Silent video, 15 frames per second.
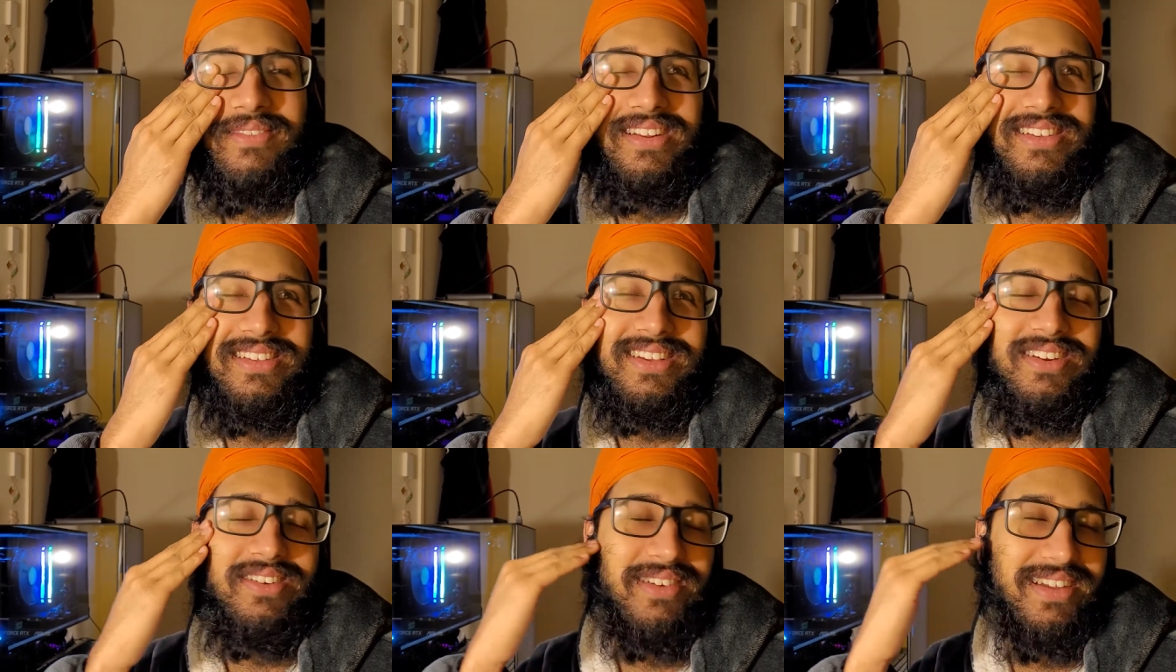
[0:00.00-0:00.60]
and I was like, oh
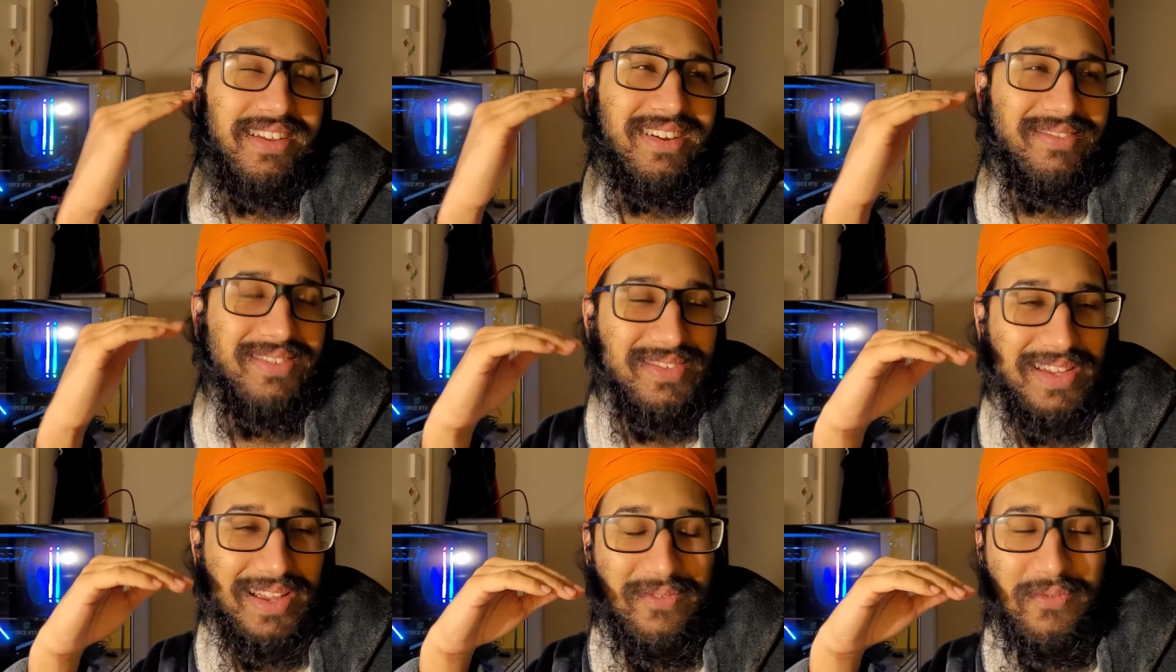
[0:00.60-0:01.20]
my god, it must be like
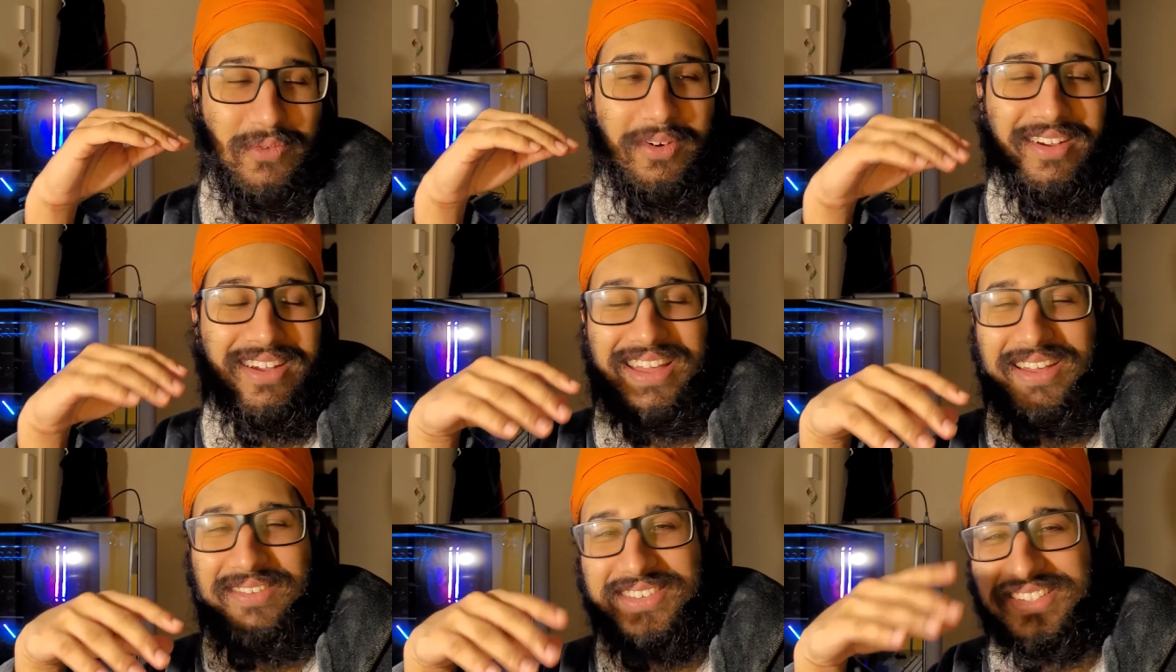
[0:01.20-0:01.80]
4 a.m.
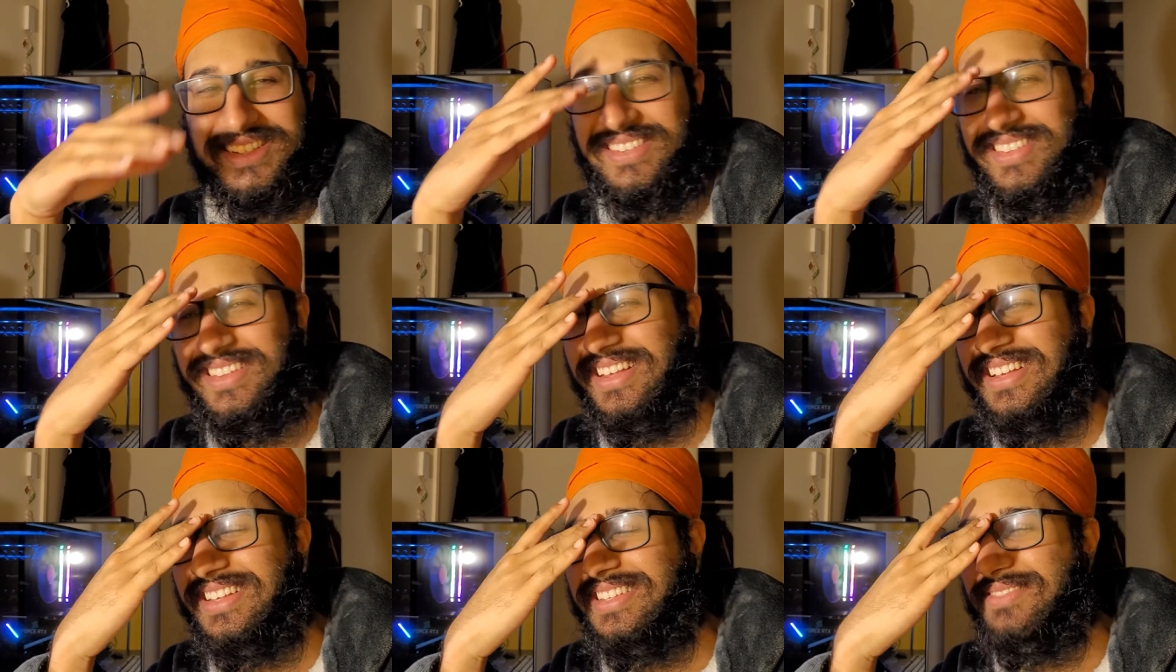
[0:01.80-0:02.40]
or something
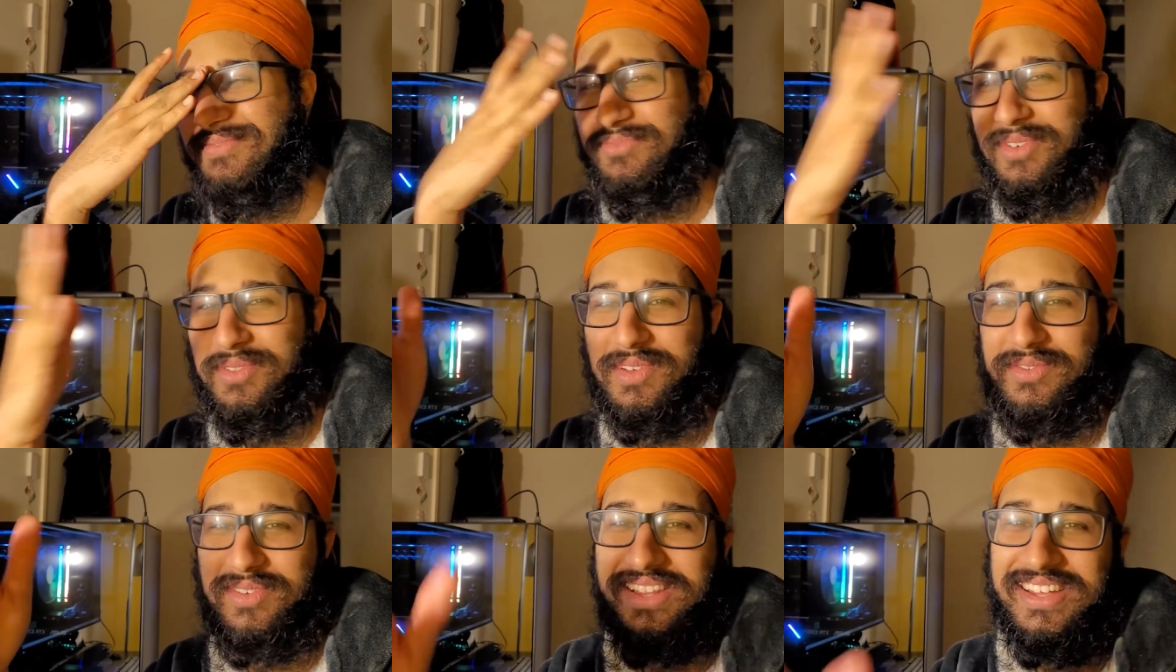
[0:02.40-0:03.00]
because it's probably
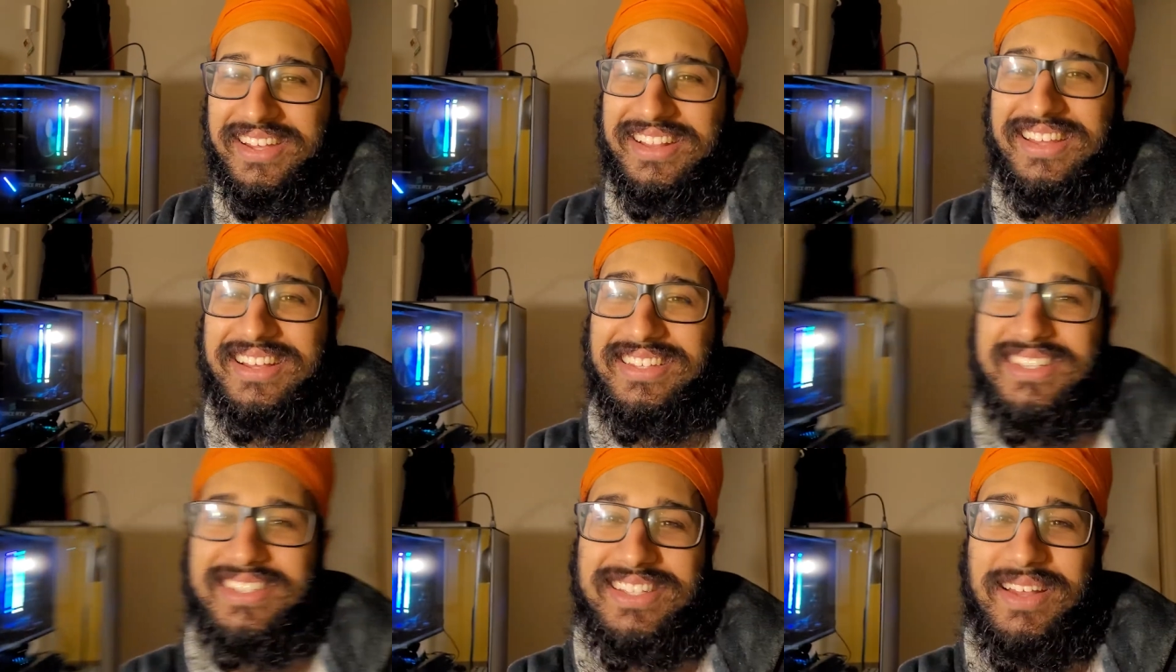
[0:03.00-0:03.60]
really early because I
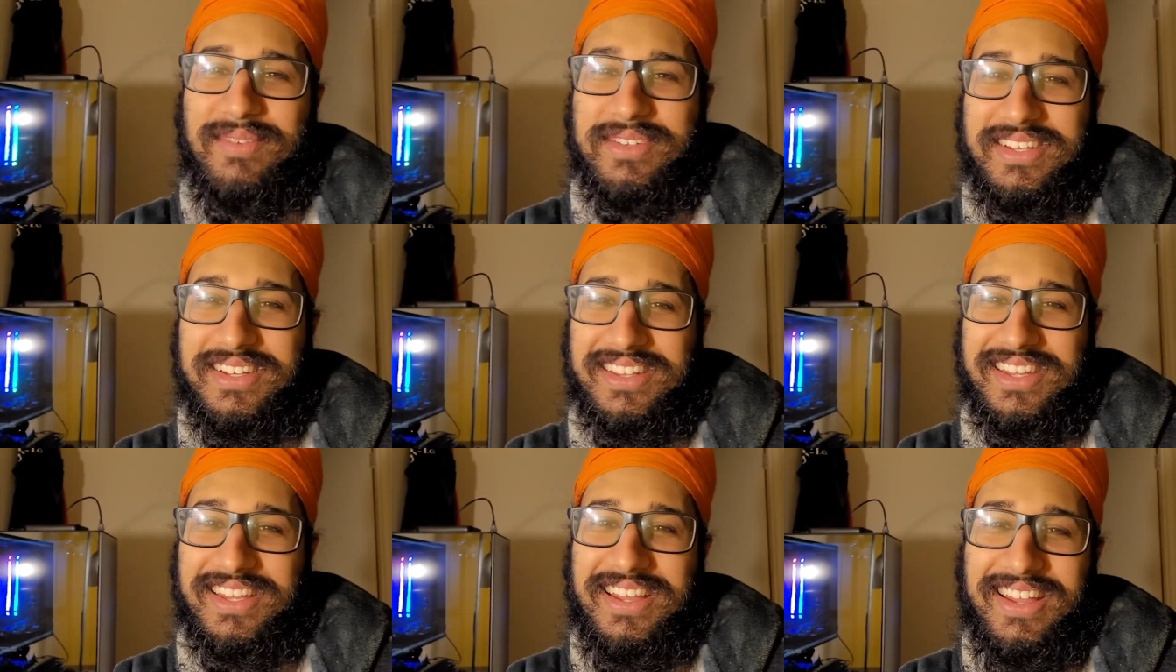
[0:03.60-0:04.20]
slept early.